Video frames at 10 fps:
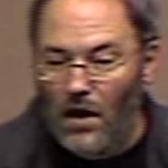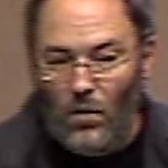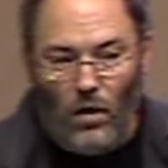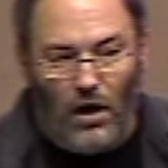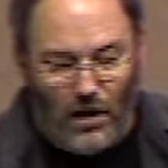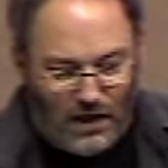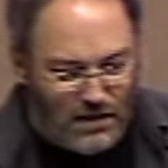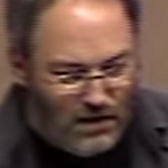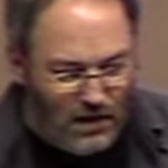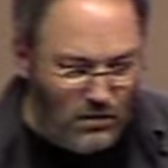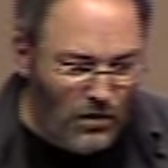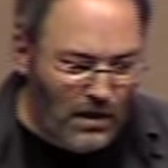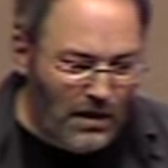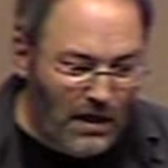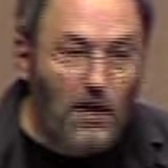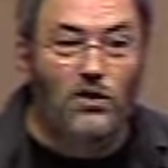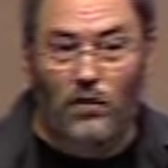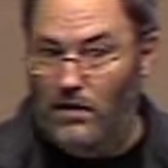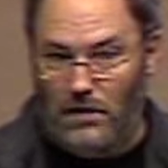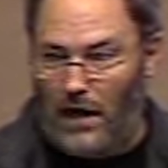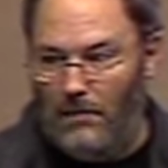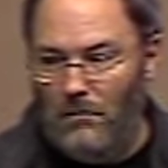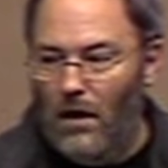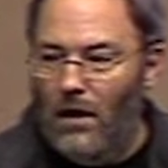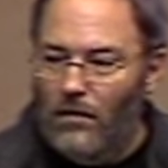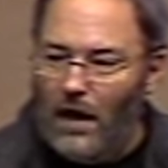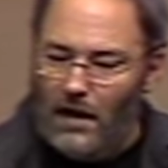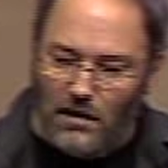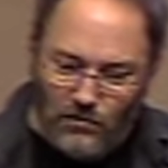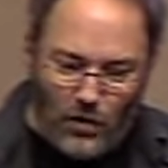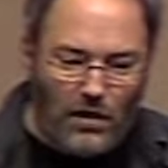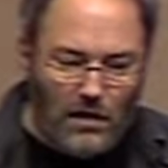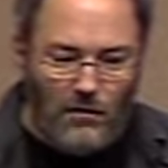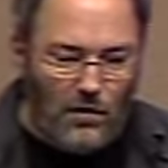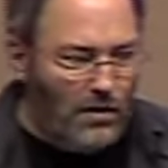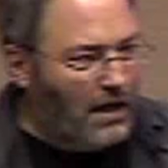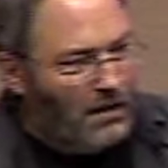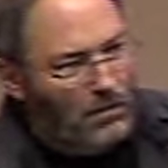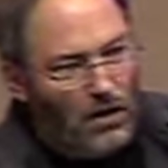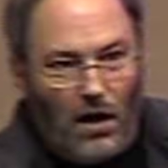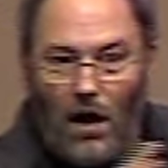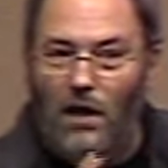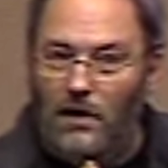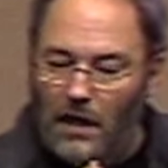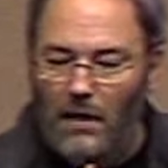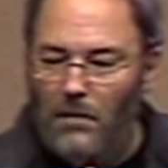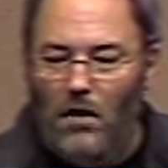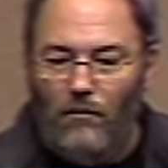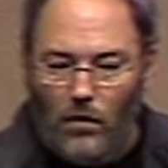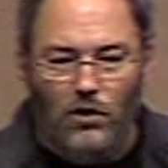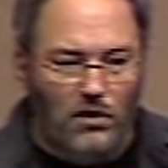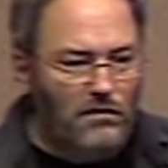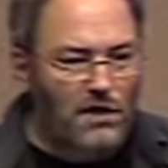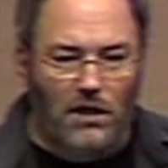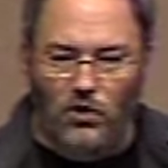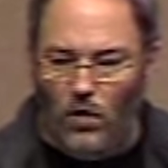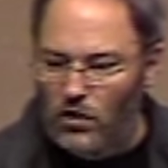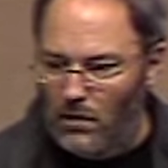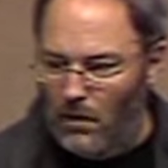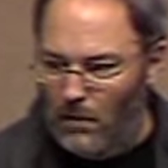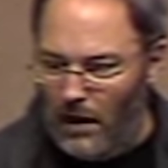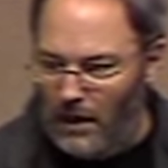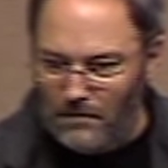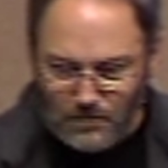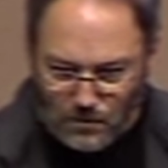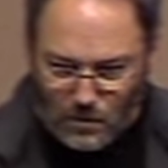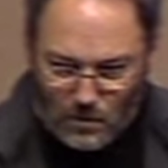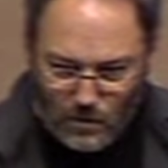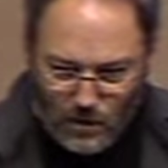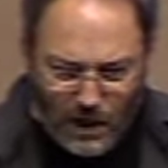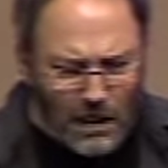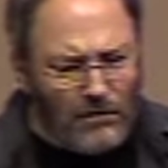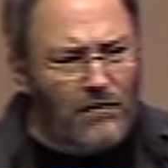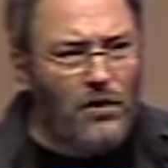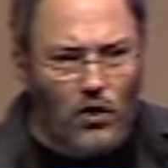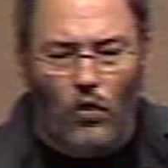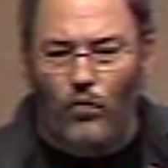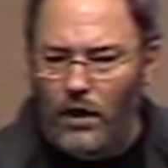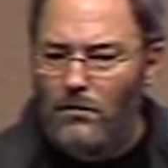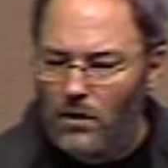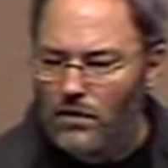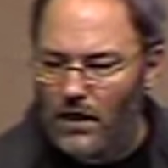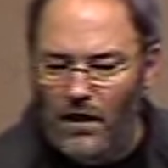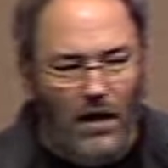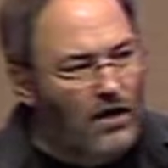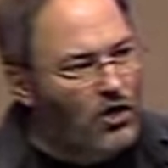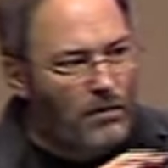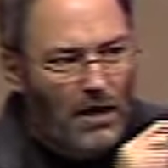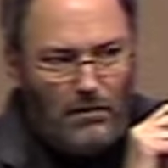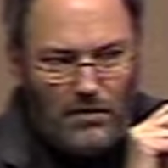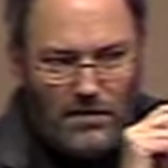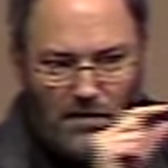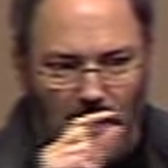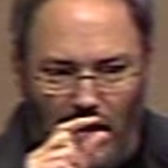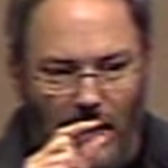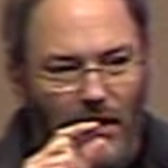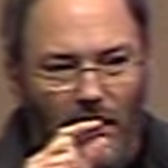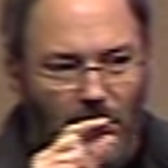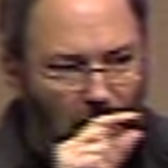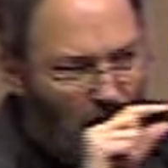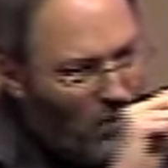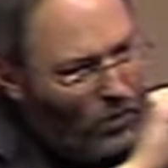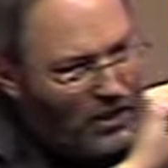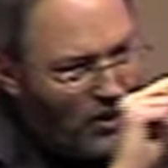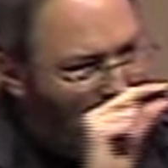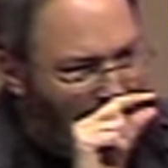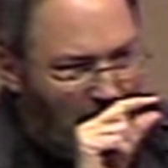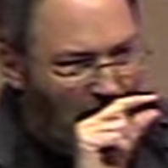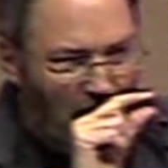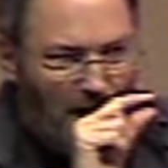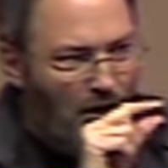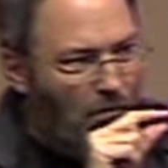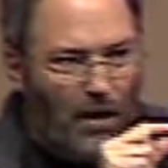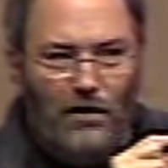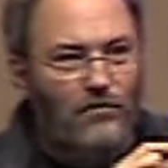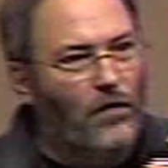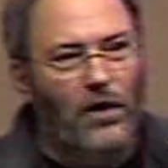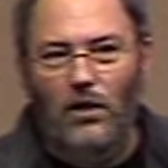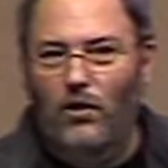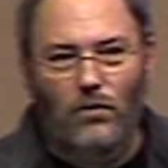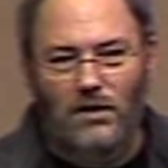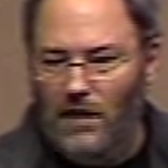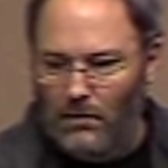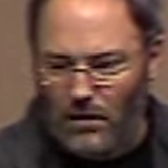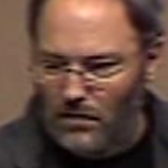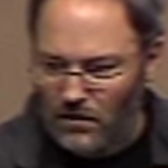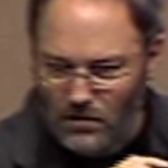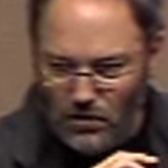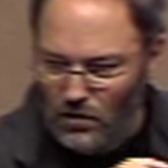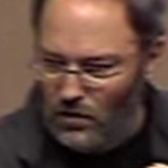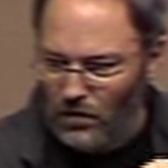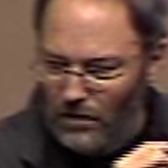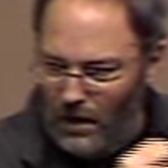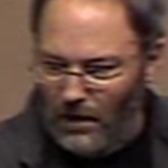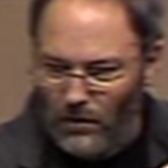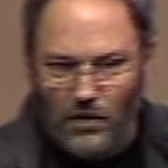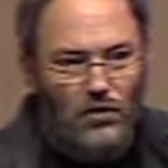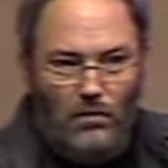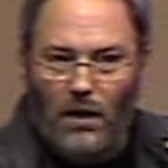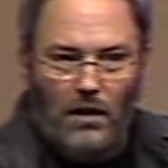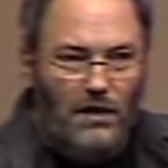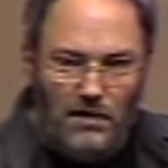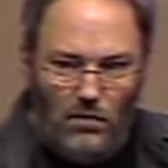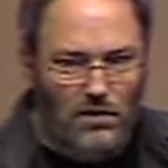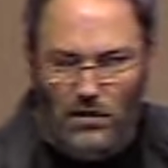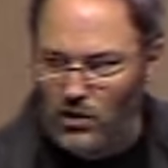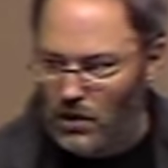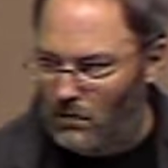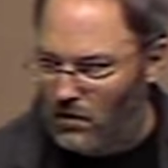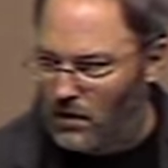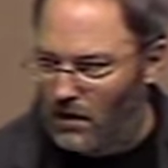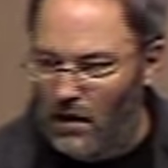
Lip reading: where it really illustrates that it's very difficult, like a Billie Holiday version of singing Georgia on My Mind. And even if you don't read music, you'll be able to see that what she is singing bears very little resemblance to the original melody as it was in the sheet music.